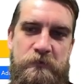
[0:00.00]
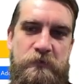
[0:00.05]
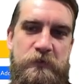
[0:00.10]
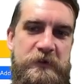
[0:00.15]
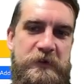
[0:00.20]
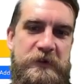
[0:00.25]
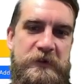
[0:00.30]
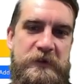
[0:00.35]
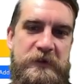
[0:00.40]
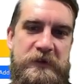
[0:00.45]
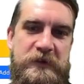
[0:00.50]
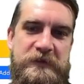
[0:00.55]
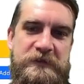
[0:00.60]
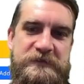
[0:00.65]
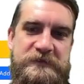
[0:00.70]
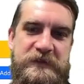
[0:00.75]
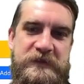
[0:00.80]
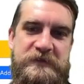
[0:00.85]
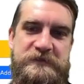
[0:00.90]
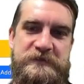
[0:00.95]
really
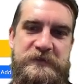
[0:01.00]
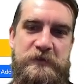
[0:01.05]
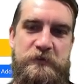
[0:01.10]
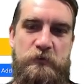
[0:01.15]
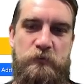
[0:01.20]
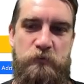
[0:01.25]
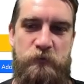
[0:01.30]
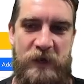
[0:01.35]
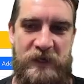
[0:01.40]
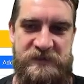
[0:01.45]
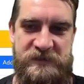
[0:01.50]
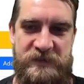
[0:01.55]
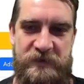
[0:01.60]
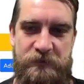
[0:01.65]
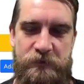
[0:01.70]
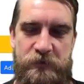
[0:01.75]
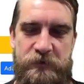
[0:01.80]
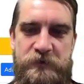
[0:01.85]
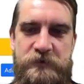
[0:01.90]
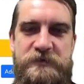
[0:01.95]
is
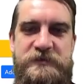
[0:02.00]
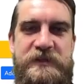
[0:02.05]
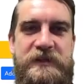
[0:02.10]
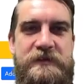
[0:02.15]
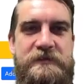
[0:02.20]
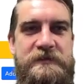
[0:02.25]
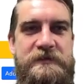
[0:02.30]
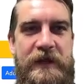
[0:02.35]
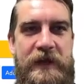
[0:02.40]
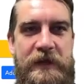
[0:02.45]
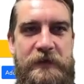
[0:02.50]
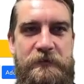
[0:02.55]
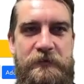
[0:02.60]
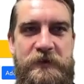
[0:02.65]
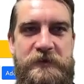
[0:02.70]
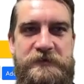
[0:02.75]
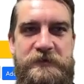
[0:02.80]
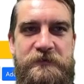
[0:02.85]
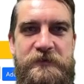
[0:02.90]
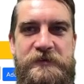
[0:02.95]
aggressive or using
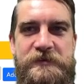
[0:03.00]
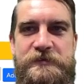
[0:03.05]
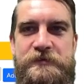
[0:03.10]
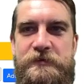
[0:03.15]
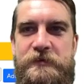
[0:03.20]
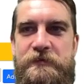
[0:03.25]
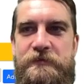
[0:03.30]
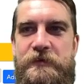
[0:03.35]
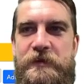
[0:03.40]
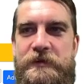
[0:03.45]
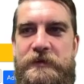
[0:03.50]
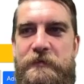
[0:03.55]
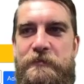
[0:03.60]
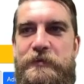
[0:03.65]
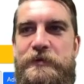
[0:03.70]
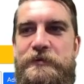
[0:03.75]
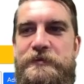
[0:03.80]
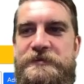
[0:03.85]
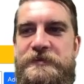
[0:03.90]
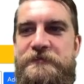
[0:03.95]
language of this sort of like
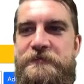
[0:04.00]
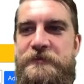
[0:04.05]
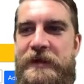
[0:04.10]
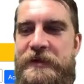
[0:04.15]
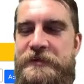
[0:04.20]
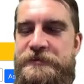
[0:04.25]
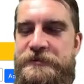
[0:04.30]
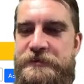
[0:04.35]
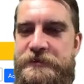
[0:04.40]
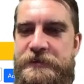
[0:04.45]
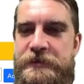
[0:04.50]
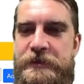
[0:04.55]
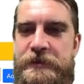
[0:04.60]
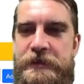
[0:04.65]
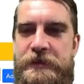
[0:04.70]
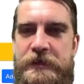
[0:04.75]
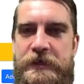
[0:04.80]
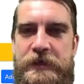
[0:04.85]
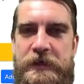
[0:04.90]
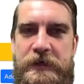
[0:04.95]
abusive nature.
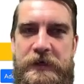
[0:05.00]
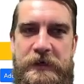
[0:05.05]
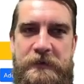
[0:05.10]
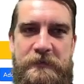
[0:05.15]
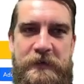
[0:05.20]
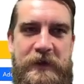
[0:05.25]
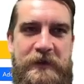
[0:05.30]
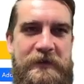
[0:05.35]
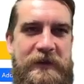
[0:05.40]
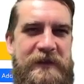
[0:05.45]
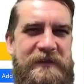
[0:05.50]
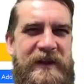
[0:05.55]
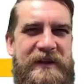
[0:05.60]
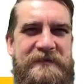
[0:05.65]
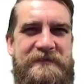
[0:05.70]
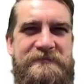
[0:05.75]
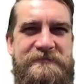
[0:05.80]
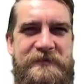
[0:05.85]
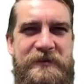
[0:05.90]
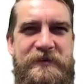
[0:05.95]
And
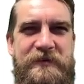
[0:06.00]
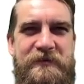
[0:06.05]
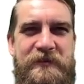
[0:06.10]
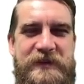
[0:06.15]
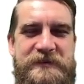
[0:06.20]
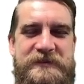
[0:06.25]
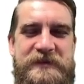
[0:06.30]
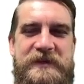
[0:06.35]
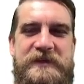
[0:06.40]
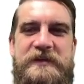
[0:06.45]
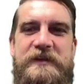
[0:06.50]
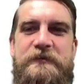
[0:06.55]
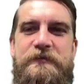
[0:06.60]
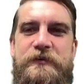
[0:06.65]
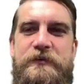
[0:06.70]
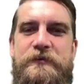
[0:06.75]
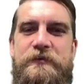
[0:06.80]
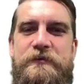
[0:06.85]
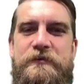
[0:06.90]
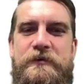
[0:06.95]
that, that's going to give
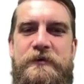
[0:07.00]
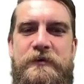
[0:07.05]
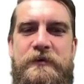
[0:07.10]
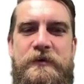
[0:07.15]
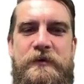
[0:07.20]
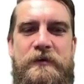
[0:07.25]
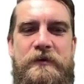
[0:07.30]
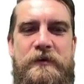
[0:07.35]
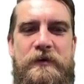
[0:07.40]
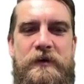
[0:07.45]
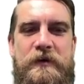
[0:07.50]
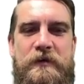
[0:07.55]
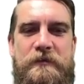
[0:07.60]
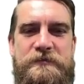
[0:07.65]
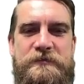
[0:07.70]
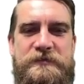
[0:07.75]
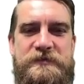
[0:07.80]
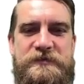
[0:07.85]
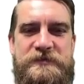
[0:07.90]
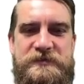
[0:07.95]
you
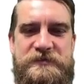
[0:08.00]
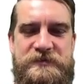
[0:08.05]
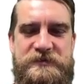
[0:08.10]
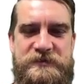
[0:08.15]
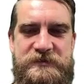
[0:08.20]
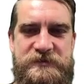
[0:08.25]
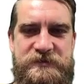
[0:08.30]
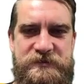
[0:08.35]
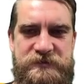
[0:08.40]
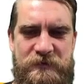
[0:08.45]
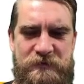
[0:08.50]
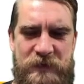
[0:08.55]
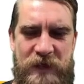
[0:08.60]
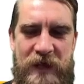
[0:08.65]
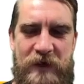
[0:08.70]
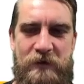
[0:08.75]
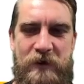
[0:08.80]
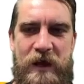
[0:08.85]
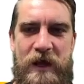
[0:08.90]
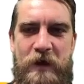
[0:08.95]

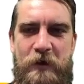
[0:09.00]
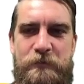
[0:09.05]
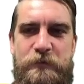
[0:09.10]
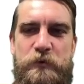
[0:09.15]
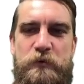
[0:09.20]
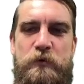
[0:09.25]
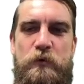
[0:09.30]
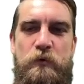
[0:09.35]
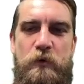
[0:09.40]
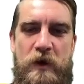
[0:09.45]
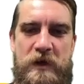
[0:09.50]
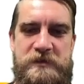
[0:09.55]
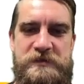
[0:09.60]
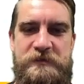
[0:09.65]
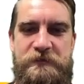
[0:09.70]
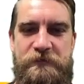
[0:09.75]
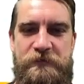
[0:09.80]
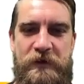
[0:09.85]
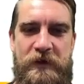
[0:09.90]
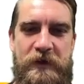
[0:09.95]
somehow help you
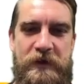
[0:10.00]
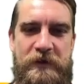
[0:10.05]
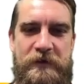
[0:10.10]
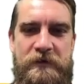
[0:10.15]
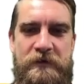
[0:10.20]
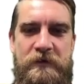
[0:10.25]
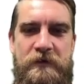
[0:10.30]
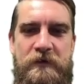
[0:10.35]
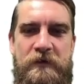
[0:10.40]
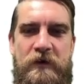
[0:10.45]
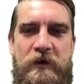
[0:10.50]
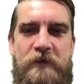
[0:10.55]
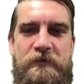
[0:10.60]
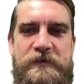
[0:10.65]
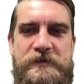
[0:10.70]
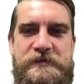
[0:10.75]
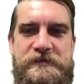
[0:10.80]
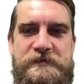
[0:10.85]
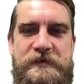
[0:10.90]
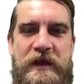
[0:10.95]
quantify all
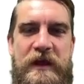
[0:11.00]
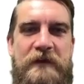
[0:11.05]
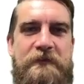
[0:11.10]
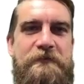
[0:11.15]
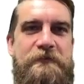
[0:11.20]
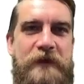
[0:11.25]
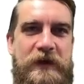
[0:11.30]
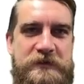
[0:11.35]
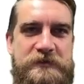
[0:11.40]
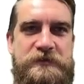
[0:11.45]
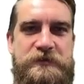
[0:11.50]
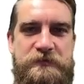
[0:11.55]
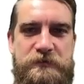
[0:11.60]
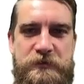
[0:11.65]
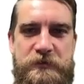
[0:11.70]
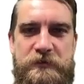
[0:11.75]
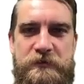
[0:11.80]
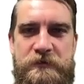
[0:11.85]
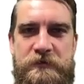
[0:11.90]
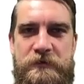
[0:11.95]
this
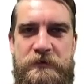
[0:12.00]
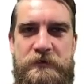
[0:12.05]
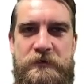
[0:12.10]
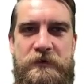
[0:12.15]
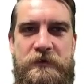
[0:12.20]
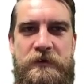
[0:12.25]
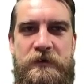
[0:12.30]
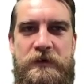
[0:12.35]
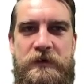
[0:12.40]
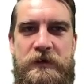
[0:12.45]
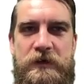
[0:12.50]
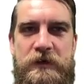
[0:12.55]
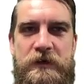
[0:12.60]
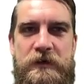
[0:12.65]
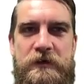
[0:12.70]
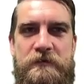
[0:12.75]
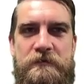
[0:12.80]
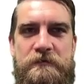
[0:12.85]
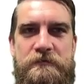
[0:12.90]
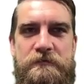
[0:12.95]
affectual
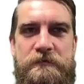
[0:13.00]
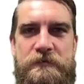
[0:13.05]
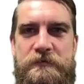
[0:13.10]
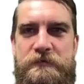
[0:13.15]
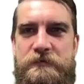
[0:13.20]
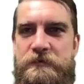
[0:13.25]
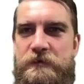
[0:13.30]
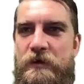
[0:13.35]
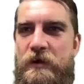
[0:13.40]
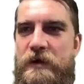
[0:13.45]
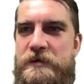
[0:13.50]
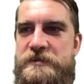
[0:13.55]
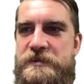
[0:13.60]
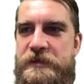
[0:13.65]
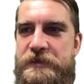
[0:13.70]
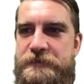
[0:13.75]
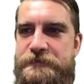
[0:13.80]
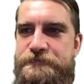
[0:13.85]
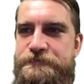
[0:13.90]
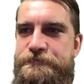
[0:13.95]

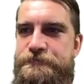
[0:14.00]
content.